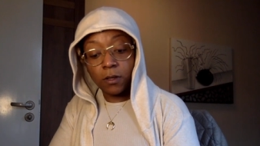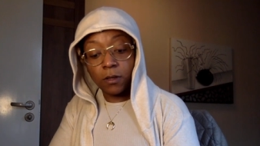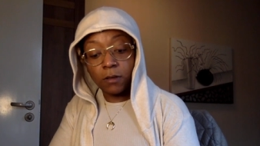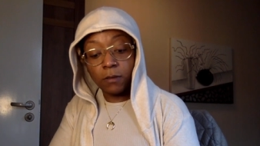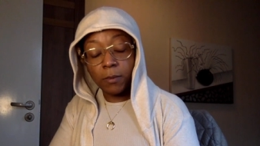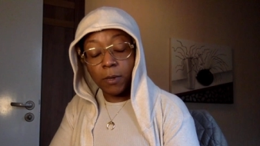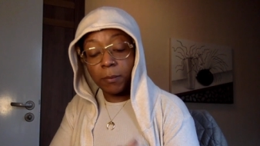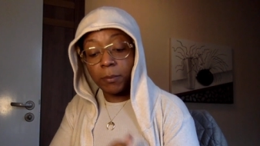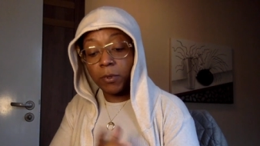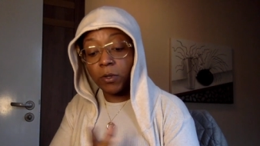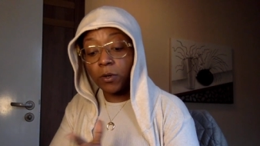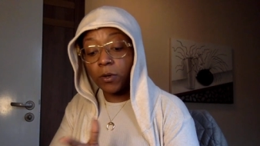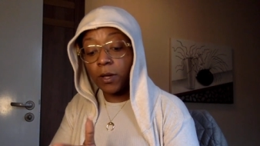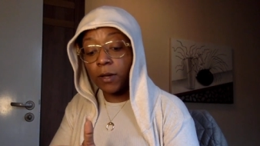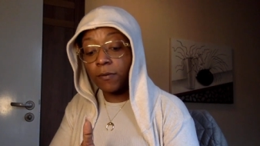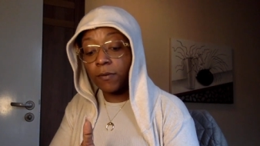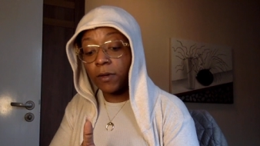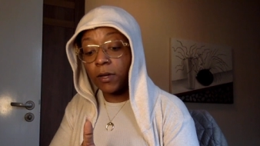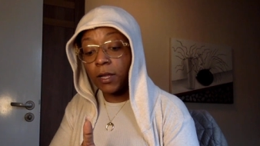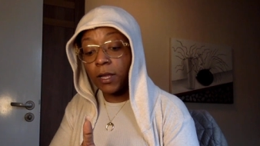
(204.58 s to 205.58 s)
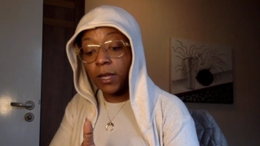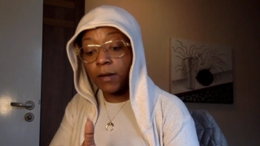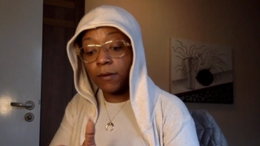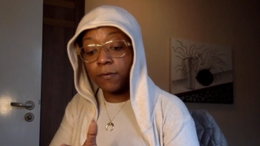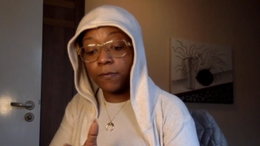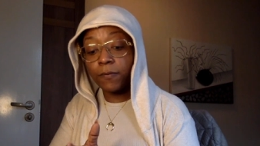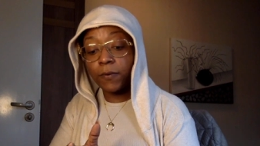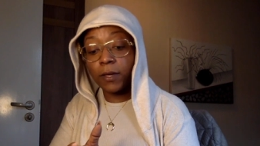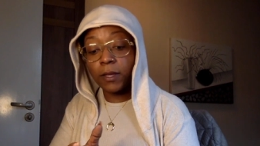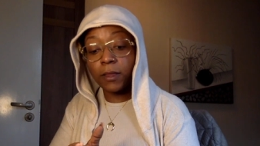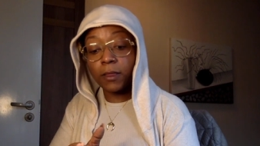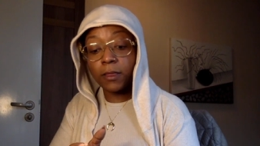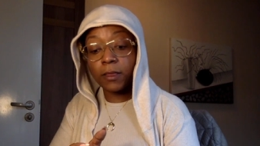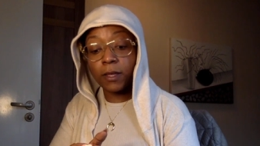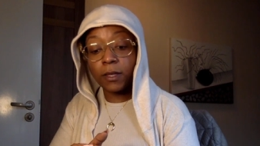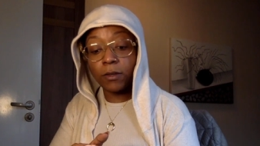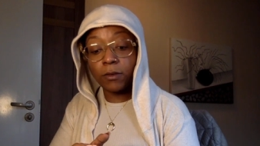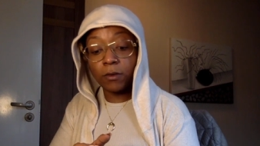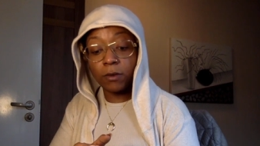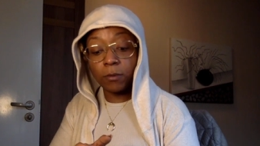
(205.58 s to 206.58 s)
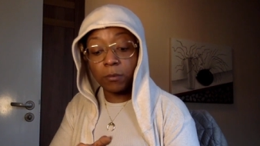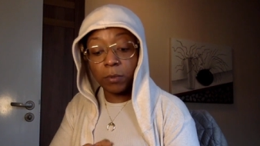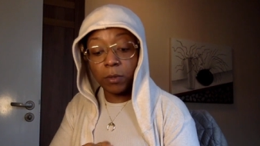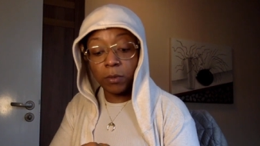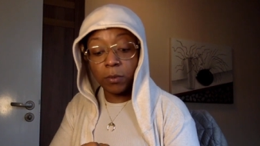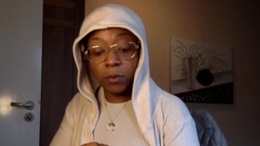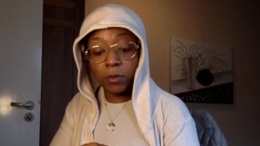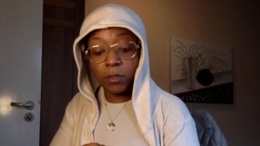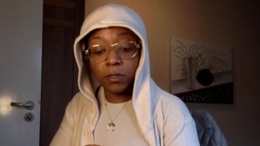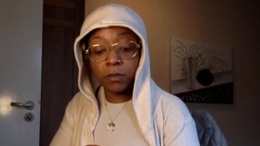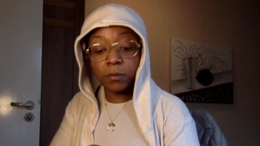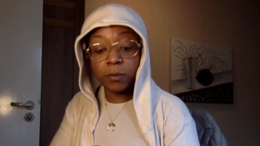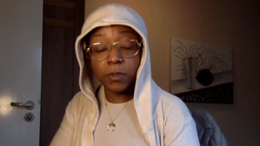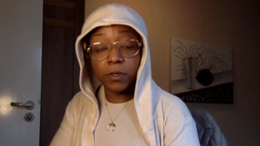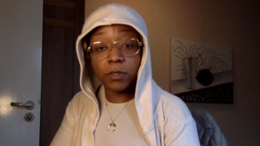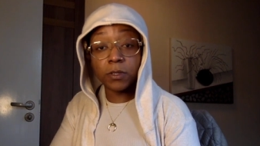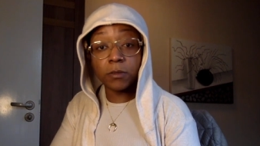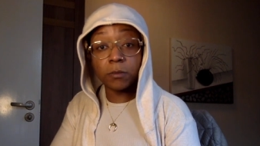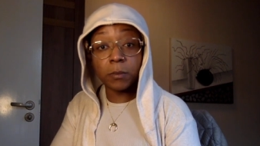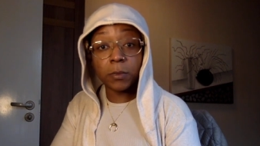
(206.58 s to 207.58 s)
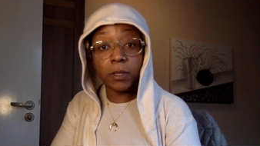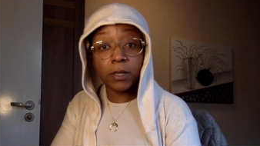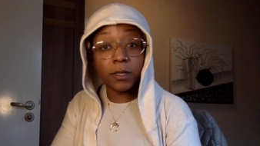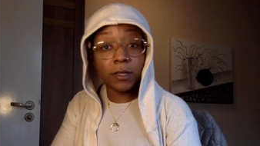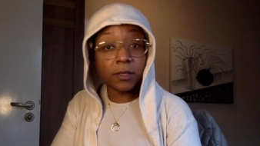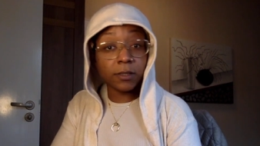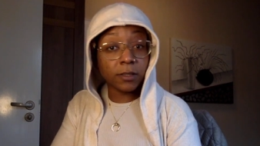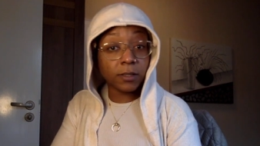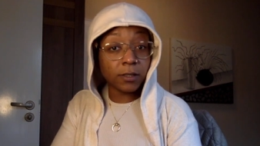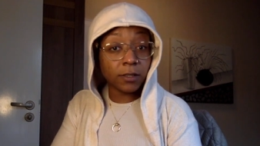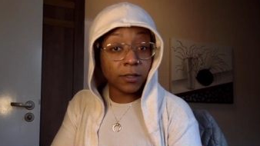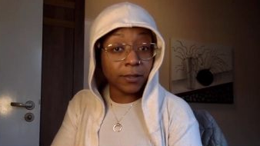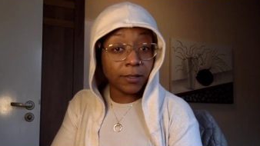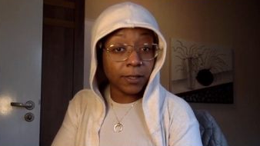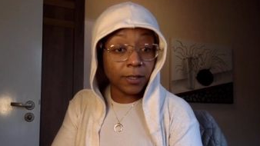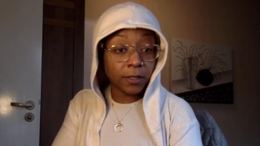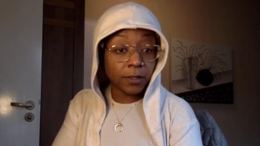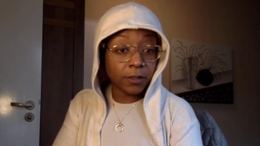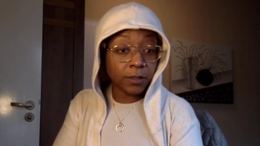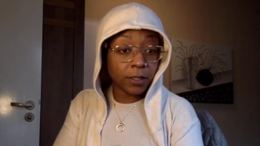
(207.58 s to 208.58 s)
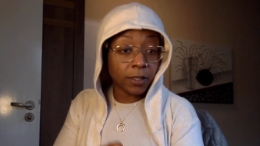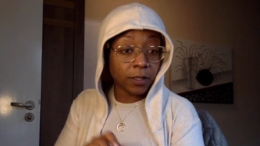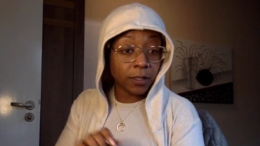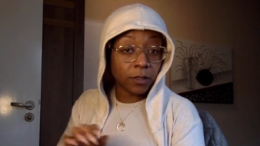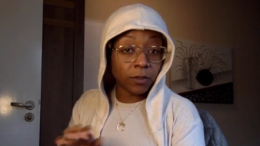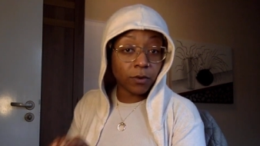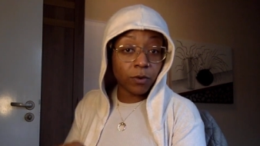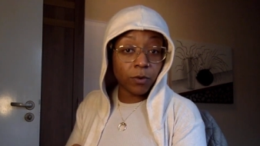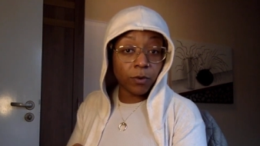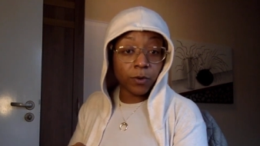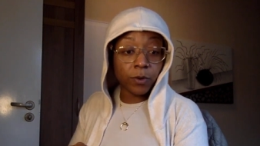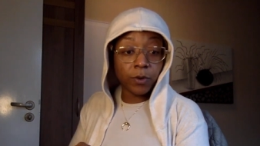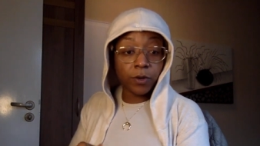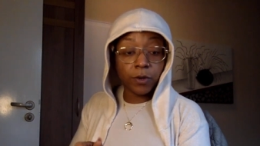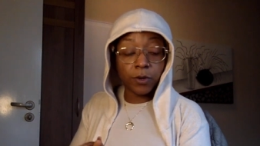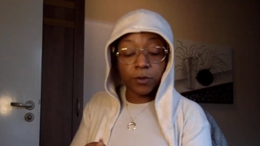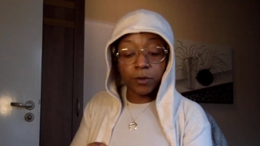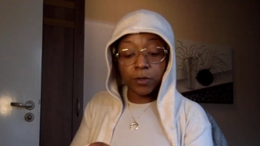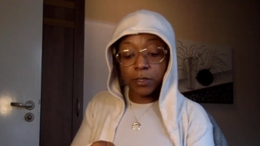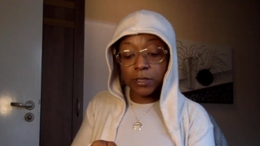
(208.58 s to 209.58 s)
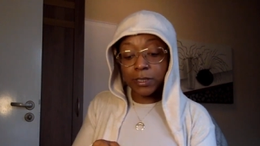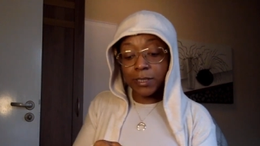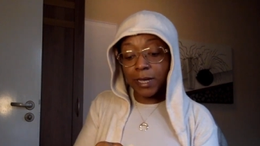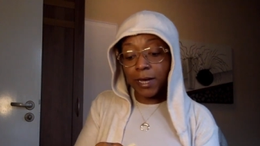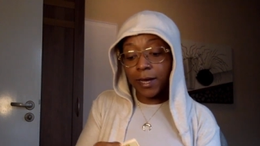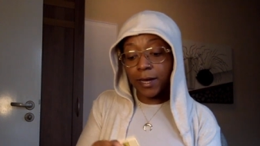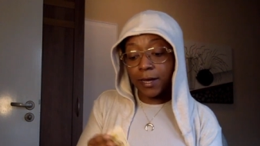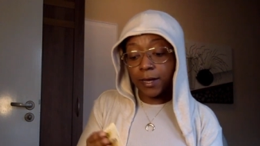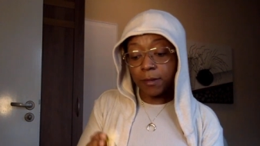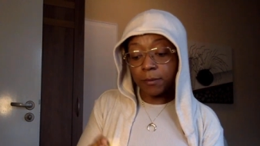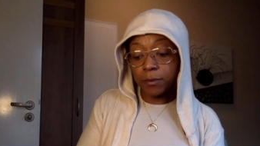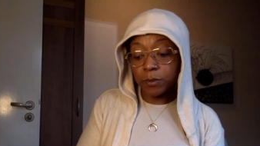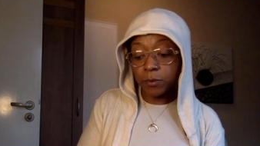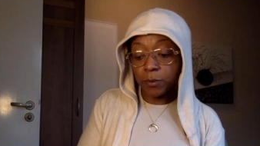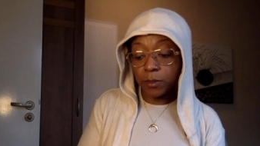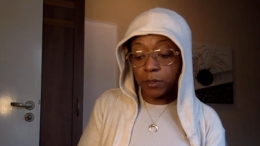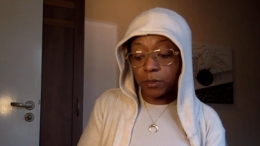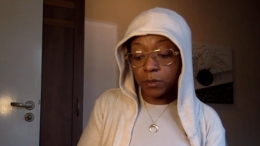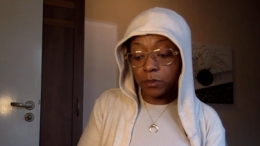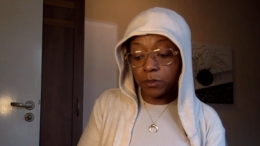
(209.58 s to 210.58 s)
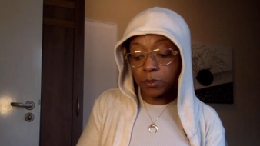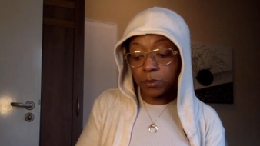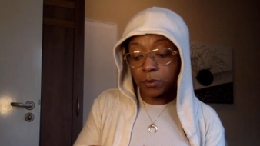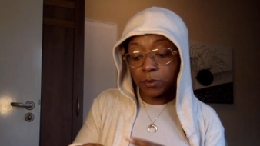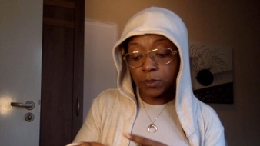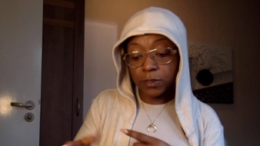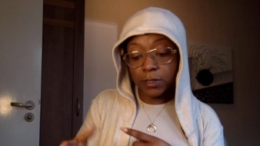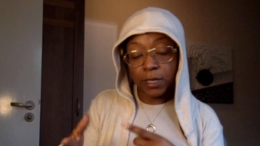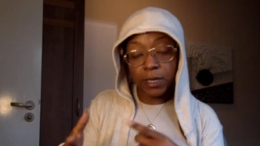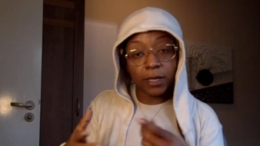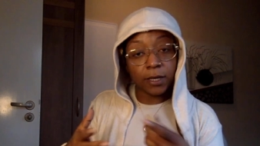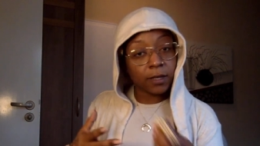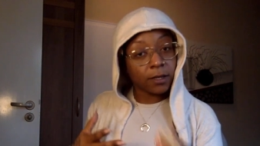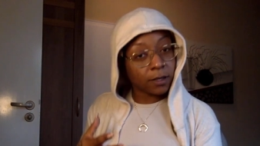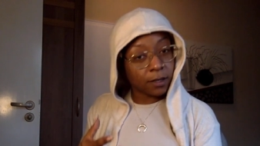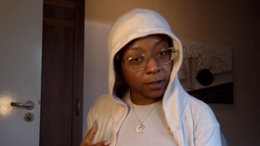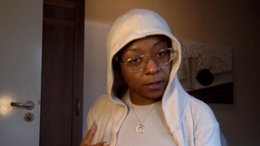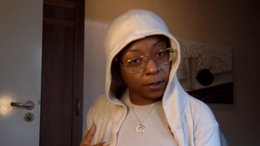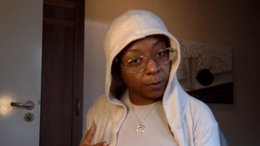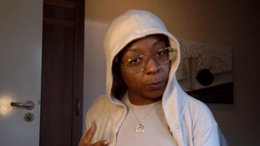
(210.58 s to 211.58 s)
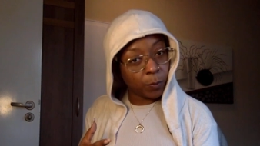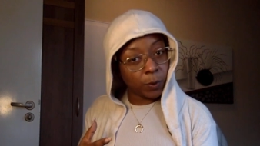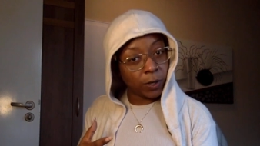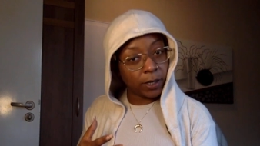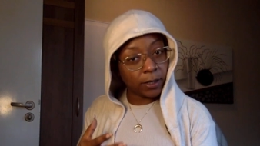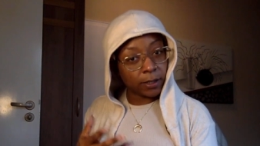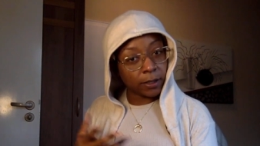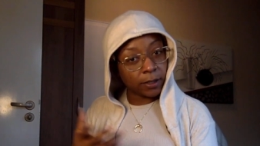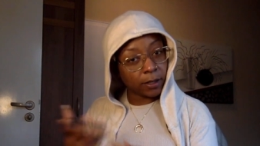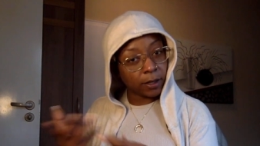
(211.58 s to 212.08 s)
Maybe you don't have a whole lot of faith that you could be with this person, but there's still an energetic cord or a tie between you two. It's like, I'm waiting.